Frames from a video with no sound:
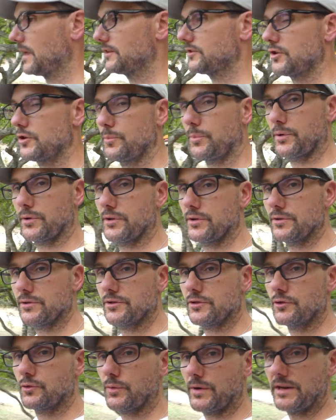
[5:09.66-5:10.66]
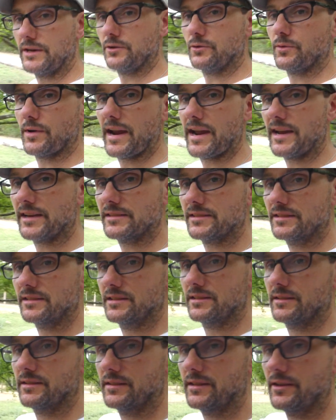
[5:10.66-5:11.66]
to produce green grass
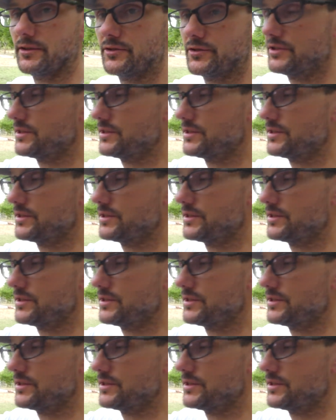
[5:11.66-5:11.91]
there's